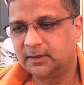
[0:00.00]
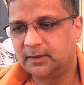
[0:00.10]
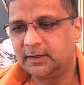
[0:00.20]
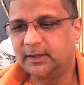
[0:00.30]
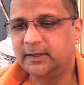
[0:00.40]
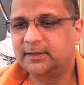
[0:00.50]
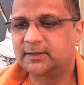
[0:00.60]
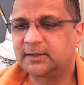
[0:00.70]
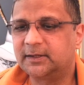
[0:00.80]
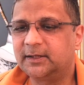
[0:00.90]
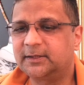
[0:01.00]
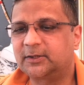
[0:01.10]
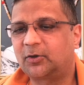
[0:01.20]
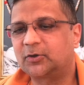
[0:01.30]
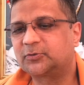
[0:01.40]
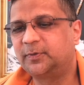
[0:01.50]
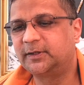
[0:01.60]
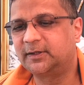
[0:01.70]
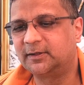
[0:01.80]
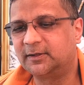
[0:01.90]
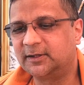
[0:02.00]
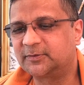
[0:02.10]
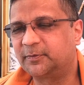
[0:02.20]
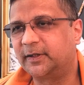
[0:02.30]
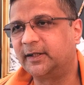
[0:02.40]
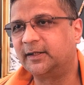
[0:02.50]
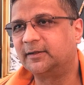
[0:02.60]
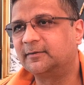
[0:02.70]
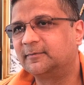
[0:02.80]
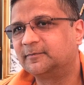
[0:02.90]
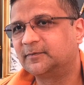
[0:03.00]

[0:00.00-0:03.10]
each hospital is praying